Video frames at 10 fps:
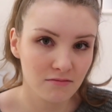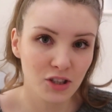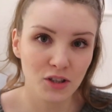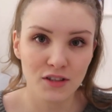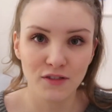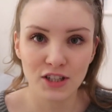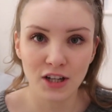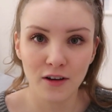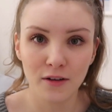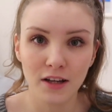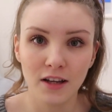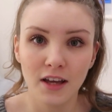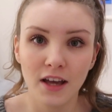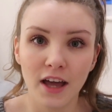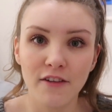do this video.
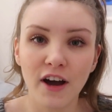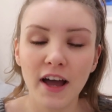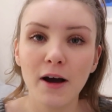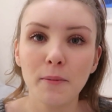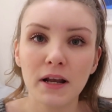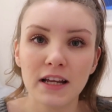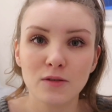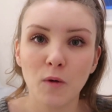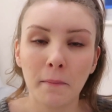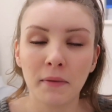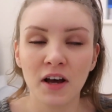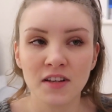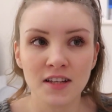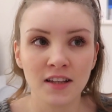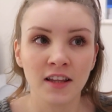If I help at least one
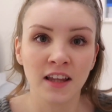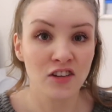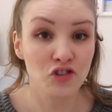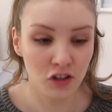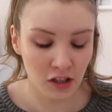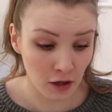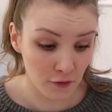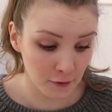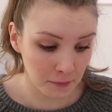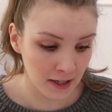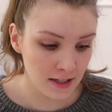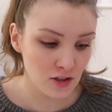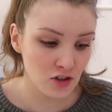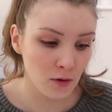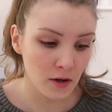person, then that's good enough for me.
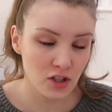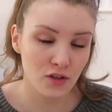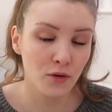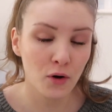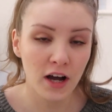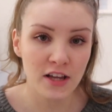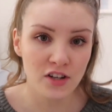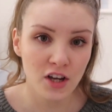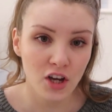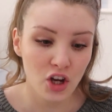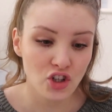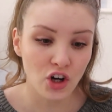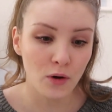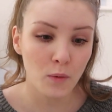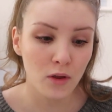So I just thought I'd
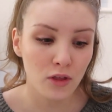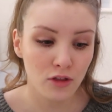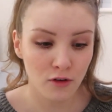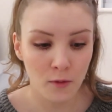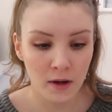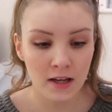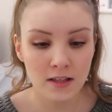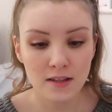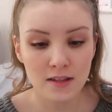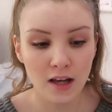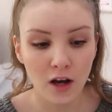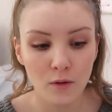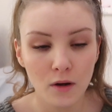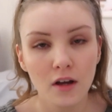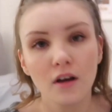go through it.
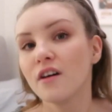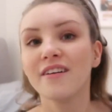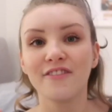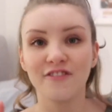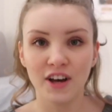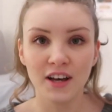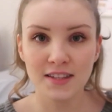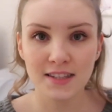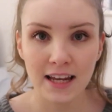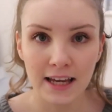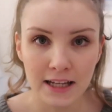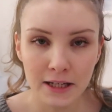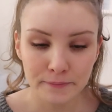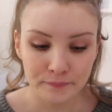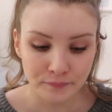So firstly,